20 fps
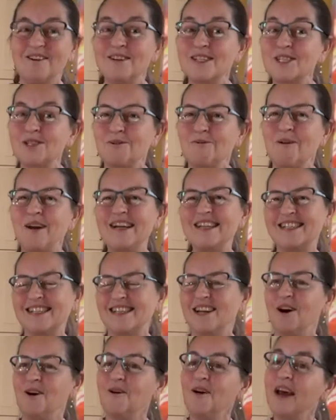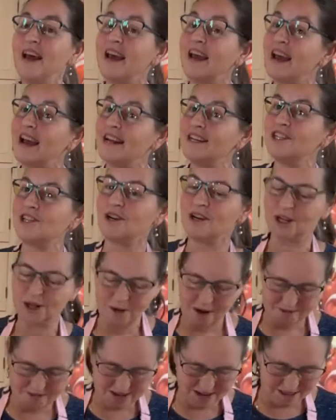It's great to know. And John, you
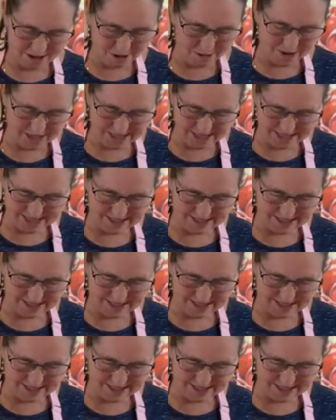have another question?